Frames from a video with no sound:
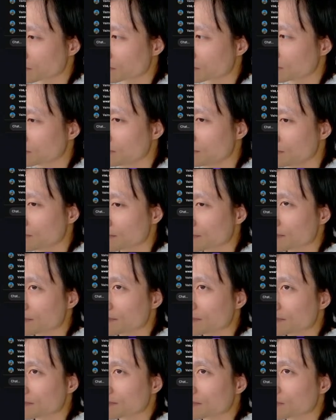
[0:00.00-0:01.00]

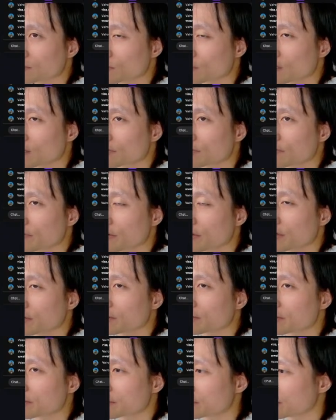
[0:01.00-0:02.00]
We gotta
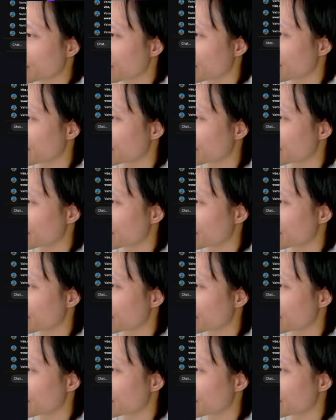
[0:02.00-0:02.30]
fail CI,